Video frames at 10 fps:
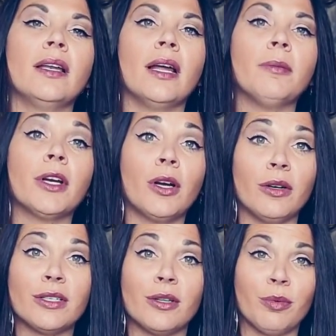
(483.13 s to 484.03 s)
now I'm going to go
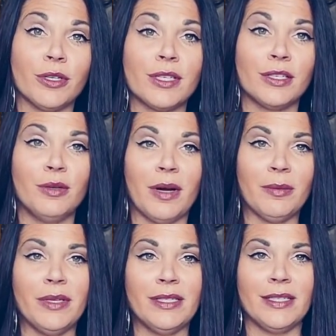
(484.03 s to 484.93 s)
into the person you
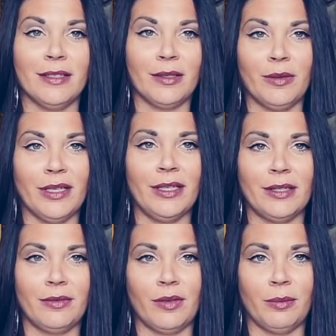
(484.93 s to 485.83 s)
might be dealing with
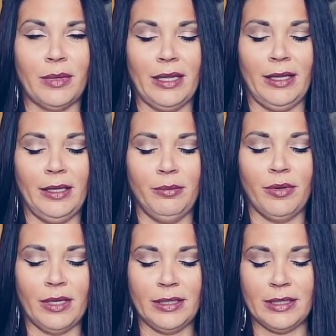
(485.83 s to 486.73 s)
for my
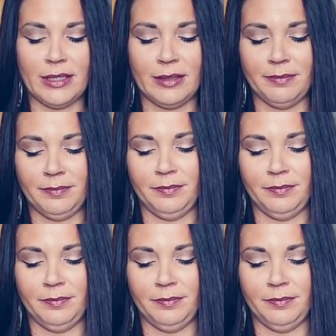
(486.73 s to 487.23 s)
Libras.